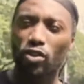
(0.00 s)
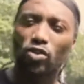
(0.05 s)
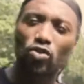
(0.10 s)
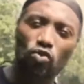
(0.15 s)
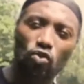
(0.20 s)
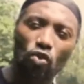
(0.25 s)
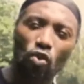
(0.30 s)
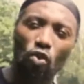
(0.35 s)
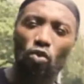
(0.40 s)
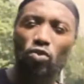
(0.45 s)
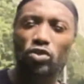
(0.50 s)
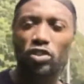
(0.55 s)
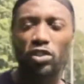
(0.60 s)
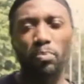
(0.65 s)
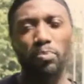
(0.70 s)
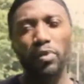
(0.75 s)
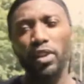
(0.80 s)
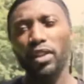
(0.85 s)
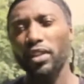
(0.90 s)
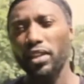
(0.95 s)
control,
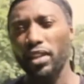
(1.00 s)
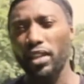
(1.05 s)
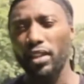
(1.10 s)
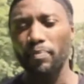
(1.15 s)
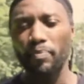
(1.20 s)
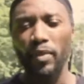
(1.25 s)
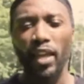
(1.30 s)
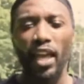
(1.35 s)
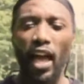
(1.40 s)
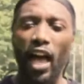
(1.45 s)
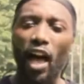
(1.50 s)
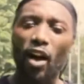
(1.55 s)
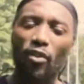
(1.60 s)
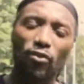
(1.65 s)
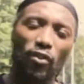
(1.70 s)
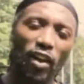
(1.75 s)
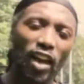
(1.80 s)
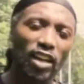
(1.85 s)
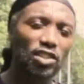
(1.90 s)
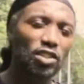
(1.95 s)
stability, how
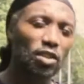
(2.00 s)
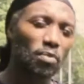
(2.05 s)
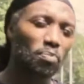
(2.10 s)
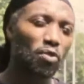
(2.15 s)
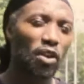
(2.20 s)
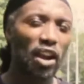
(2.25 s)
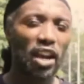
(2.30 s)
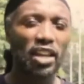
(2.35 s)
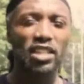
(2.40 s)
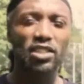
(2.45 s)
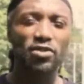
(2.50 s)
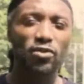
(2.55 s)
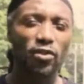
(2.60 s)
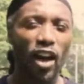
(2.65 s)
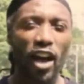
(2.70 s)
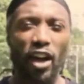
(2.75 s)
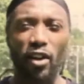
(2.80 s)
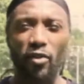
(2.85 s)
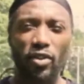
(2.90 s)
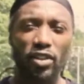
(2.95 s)
fast your brain is
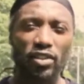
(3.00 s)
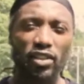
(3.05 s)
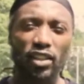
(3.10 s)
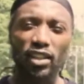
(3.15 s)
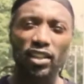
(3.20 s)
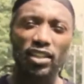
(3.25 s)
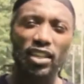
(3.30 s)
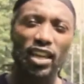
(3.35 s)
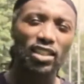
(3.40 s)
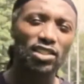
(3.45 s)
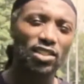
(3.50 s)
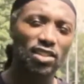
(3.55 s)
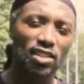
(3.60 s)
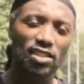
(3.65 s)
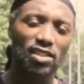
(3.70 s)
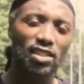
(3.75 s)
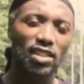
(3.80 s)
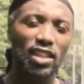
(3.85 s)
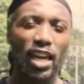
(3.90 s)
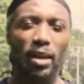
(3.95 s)
firing, the connection, the
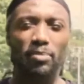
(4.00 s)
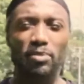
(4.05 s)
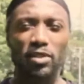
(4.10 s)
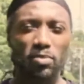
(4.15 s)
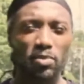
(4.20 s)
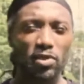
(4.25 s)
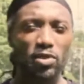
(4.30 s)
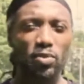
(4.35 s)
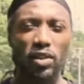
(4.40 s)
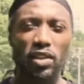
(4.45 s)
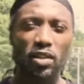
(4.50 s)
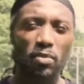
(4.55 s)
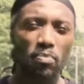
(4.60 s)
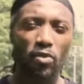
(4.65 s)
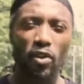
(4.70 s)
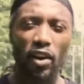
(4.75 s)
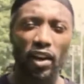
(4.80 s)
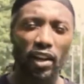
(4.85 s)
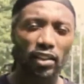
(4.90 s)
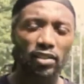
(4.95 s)
synapses between the
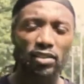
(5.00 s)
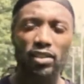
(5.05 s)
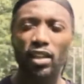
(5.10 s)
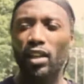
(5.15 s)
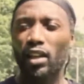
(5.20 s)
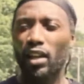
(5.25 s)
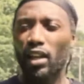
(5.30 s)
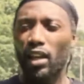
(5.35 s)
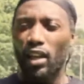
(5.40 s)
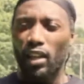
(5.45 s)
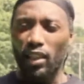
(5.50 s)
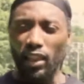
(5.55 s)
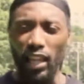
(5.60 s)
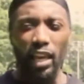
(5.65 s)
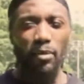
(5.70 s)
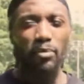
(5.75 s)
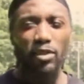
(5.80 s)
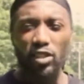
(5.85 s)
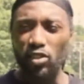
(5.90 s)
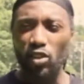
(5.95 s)
brain.
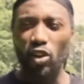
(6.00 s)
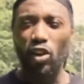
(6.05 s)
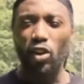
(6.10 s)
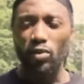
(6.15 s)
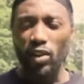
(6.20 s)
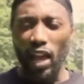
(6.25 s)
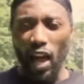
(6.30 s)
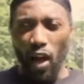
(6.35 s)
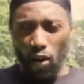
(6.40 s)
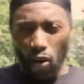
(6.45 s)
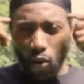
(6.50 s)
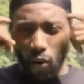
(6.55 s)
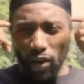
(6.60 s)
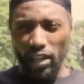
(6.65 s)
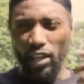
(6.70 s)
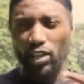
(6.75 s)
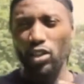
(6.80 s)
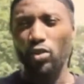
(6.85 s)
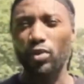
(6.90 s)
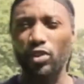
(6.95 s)
Layman's term, how quick
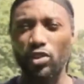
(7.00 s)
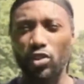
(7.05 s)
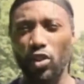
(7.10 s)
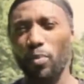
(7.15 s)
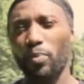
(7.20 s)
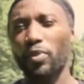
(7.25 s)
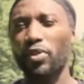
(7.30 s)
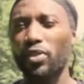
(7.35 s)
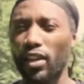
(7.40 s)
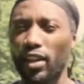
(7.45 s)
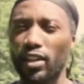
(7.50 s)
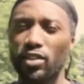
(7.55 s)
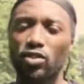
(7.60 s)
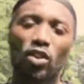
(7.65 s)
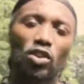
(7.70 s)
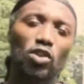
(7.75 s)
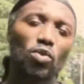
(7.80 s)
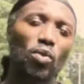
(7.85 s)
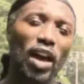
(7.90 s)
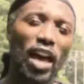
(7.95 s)
can you interpret things?
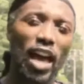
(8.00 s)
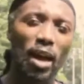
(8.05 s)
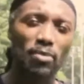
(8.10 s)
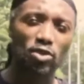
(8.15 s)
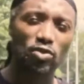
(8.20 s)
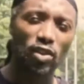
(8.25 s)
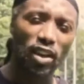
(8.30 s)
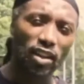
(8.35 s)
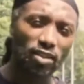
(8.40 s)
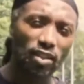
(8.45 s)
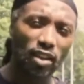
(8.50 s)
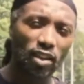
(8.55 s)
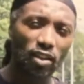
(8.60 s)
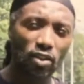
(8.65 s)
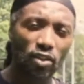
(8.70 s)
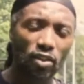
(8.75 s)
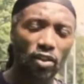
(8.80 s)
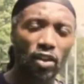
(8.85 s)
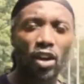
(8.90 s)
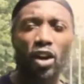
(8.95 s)
Are you an abstract
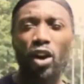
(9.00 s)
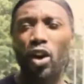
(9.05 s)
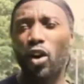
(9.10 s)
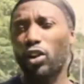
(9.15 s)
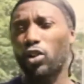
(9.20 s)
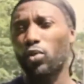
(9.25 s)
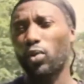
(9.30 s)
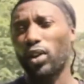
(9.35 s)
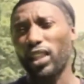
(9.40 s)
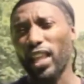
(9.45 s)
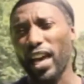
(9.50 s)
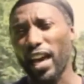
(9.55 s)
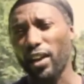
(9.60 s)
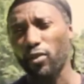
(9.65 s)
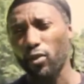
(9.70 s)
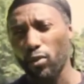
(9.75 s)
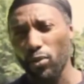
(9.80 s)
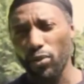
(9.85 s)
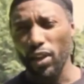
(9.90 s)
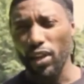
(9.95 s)
thinker? Are you a
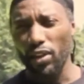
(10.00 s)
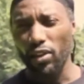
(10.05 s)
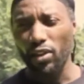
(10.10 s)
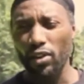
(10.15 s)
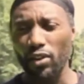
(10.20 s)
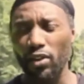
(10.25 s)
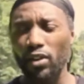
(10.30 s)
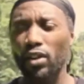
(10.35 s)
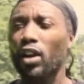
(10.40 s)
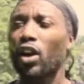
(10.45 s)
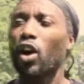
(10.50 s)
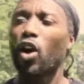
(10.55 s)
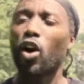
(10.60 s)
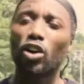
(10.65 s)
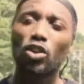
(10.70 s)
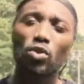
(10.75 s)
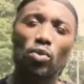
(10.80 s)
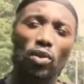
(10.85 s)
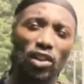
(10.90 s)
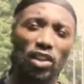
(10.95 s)
lateral thinker? Are
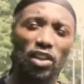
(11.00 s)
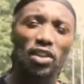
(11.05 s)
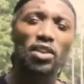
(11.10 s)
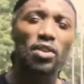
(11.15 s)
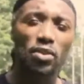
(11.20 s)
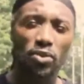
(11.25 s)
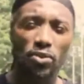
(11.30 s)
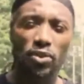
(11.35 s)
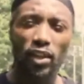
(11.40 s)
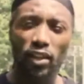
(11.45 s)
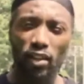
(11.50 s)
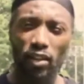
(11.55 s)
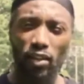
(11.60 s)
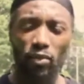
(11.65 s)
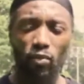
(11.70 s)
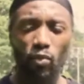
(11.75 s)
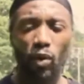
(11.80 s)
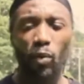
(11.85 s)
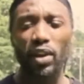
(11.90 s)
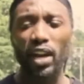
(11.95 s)
you a linear thinker?
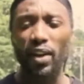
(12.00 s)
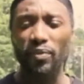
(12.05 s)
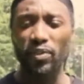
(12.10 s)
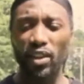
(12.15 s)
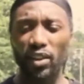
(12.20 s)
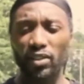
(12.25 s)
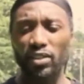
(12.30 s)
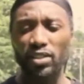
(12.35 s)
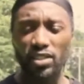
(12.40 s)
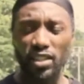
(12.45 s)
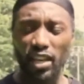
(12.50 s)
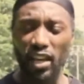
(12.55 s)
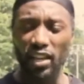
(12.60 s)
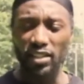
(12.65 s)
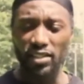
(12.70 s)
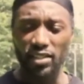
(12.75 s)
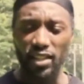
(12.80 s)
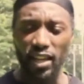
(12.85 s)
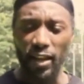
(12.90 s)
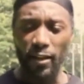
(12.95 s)
What we have to understand
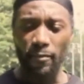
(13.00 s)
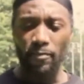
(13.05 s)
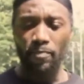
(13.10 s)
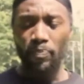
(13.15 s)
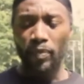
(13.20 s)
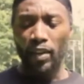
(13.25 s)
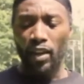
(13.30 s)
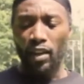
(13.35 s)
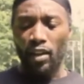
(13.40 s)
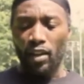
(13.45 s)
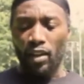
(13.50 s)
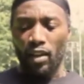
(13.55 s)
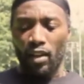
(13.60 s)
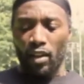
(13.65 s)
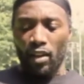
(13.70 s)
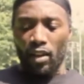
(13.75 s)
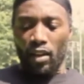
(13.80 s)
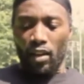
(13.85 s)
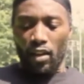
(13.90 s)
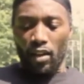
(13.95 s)
is that
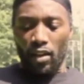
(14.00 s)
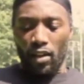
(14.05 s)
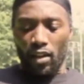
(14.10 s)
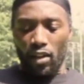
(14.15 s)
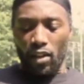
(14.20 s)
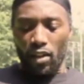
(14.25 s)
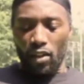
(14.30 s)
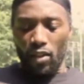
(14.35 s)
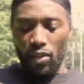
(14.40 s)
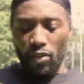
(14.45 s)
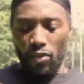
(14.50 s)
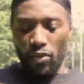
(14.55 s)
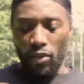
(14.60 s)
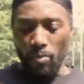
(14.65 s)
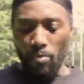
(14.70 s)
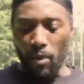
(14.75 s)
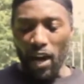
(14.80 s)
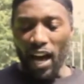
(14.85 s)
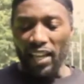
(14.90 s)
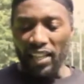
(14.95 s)

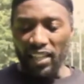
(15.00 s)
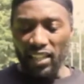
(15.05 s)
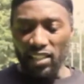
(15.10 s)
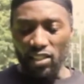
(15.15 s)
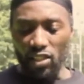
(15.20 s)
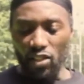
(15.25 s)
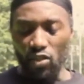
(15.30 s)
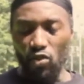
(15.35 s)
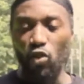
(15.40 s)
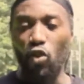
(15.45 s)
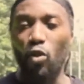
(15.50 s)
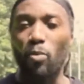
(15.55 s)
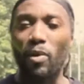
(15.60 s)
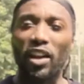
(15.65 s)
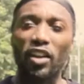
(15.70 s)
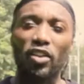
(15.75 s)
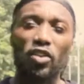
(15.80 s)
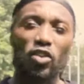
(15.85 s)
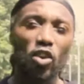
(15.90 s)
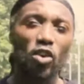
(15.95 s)
the body is controlled
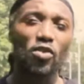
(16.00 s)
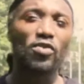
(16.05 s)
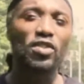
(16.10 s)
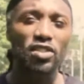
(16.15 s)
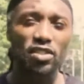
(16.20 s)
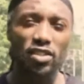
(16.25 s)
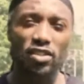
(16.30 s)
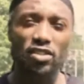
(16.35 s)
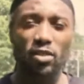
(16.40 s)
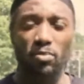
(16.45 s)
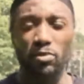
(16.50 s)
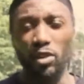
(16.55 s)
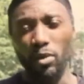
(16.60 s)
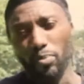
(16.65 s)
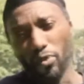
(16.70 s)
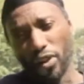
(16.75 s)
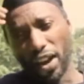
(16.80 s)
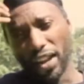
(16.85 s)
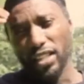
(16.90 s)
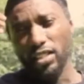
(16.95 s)
by the nervous system. Your
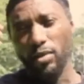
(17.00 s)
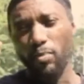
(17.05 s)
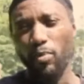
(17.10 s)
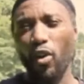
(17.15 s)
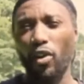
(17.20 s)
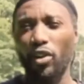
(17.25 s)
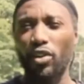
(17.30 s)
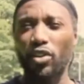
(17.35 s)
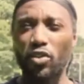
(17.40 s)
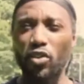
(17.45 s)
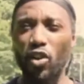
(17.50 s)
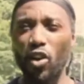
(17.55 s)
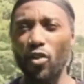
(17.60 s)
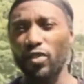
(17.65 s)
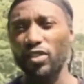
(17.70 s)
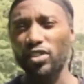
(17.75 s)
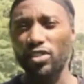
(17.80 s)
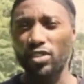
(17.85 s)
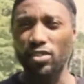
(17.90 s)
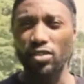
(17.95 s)
brain is a part of the
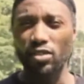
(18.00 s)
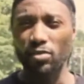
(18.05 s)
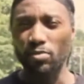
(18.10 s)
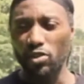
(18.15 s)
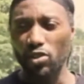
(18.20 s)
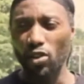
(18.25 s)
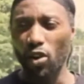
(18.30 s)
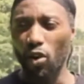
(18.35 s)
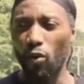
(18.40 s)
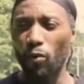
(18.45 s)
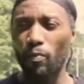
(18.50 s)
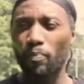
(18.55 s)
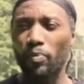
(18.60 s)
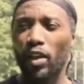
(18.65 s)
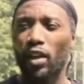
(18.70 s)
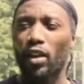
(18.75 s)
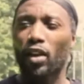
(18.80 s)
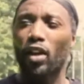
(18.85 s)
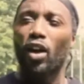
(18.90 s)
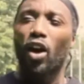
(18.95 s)
nervous system. So
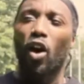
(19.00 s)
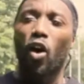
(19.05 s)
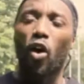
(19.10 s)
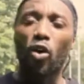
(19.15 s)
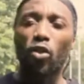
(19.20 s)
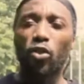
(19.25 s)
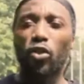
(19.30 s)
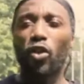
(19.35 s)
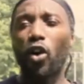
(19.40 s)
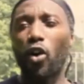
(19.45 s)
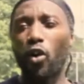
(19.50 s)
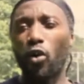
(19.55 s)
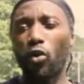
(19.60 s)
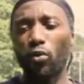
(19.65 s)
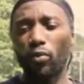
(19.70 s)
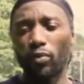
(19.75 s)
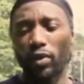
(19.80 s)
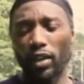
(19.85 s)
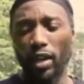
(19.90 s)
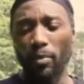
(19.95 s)

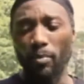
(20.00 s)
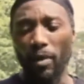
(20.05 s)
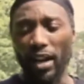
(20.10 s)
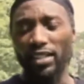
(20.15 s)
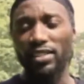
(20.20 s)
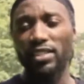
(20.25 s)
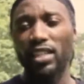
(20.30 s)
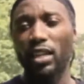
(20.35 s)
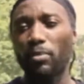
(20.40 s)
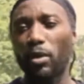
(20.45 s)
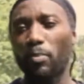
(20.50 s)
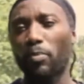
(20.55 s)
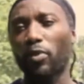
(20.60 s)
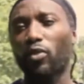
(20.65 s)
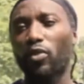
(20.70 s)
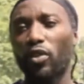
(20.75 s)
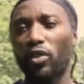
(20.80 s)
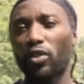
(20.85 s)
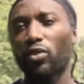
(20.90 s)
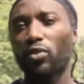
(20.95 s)
although it might seem
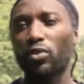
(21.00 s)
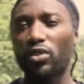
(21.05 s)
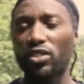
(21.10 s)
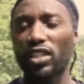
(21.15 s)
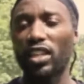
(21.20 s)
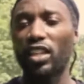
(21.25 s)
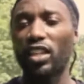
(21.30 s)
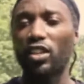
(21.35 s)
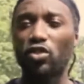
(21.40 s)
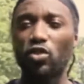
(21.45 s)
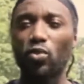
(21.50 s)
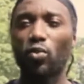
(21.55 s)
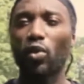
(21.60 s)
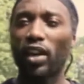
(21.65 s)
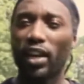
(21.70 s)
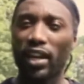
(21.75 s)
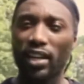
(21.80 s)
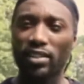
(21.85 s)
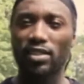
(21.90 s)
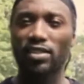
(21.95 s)
hypocritical to say that you
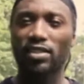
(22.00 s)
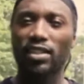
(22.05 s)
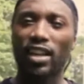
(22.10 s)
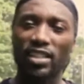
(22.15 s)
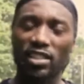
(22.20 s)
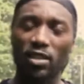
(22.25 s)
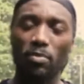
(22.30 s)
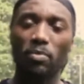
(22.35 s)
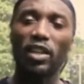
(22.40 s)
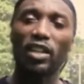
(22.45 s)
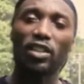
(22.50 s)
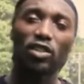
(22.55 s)
want exercise to be